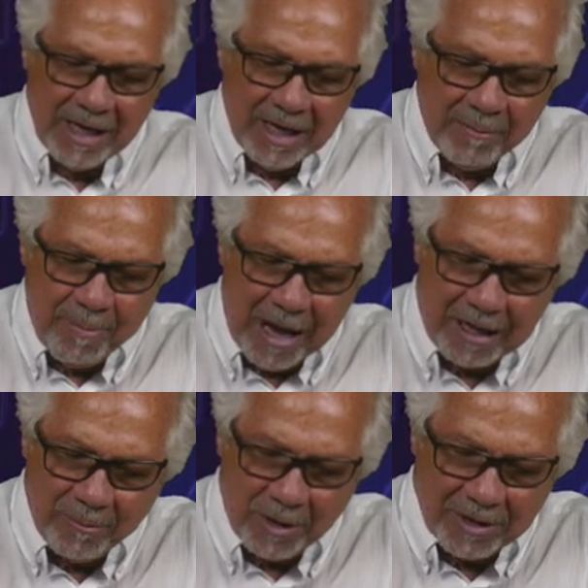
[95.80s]
market
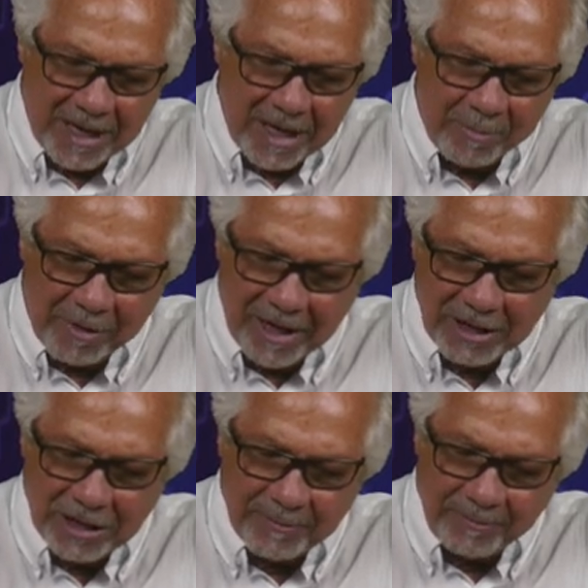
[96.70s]
wants higher
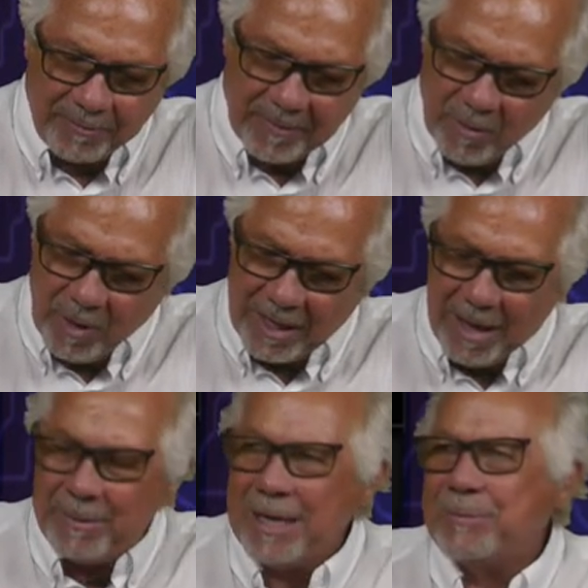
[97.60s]
price. We're
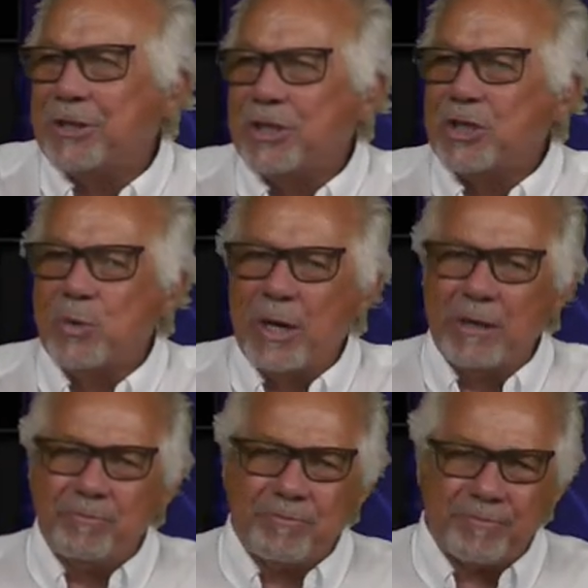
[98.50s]
coming up to the
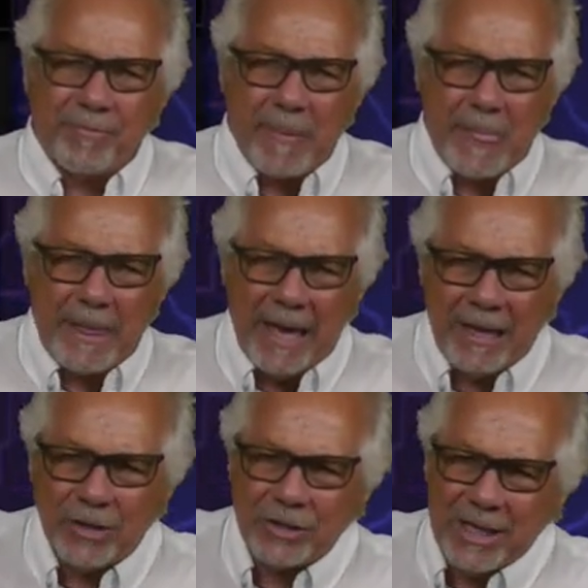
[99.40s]
swing. It
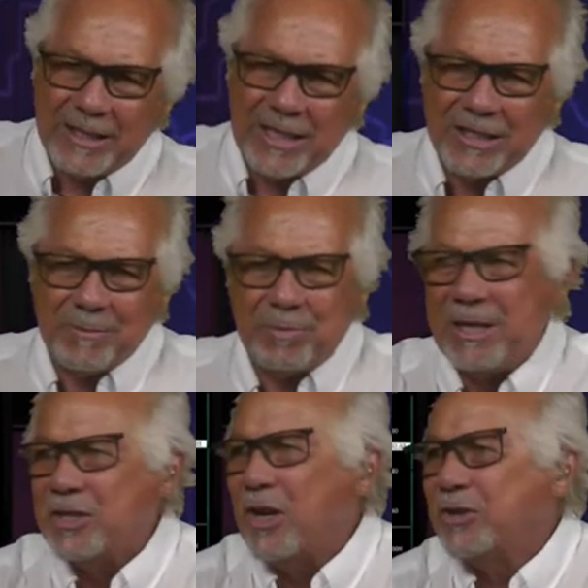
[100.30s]
looks like the S&P
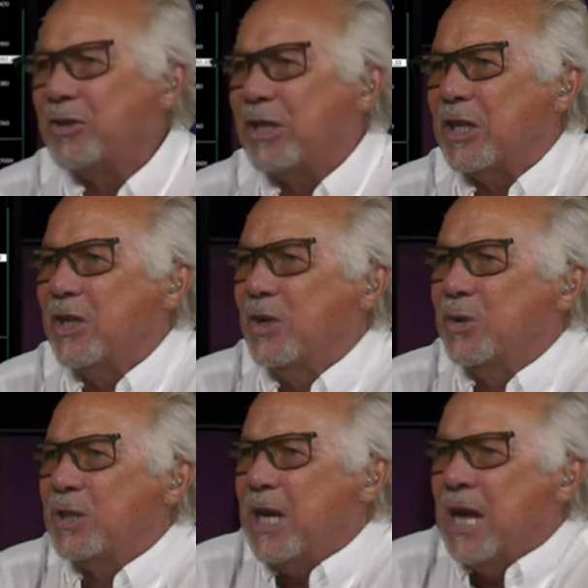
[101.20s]
is also going to
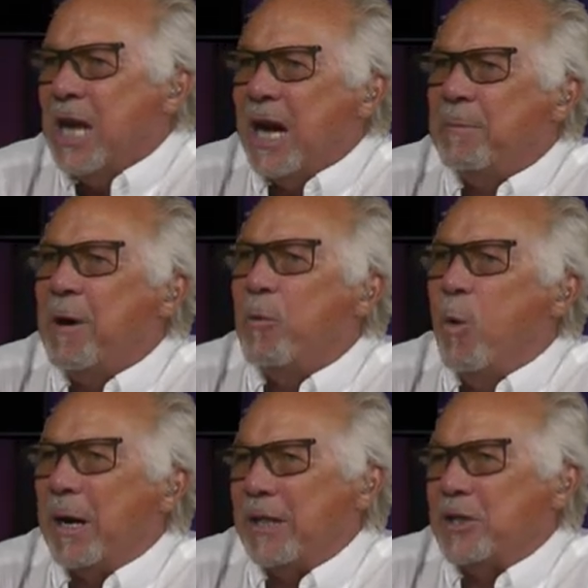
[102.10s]
close above
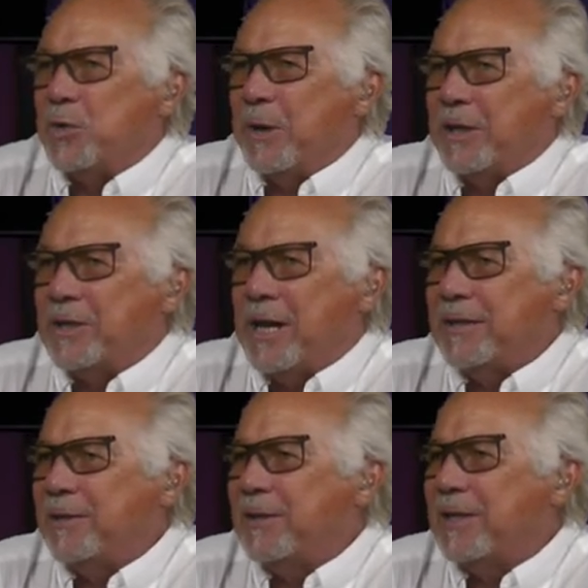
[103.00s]
one of the swings, not
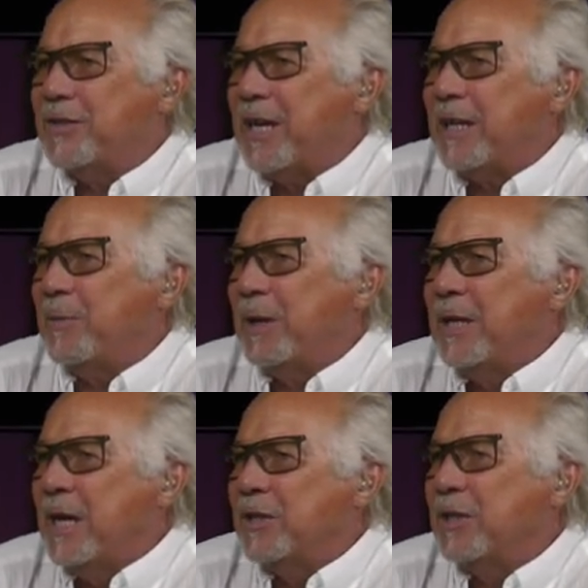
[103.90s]
the, the second one.
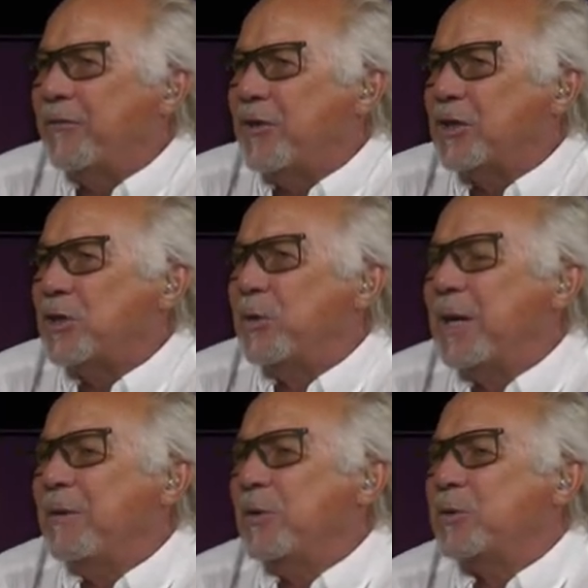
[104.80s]
So the first
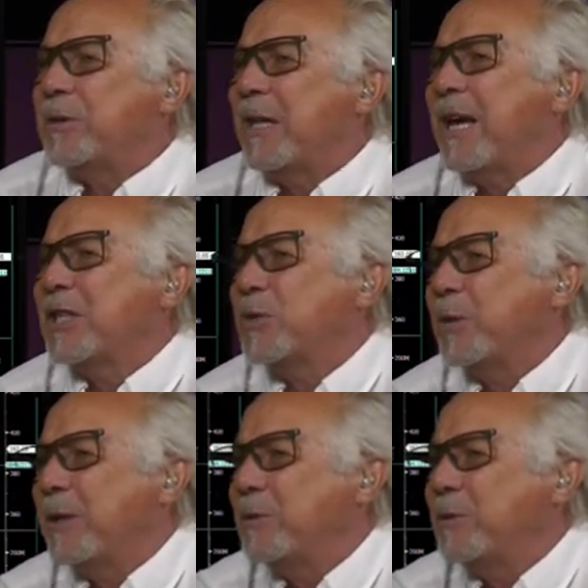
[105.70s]
swing, which was the last swing that was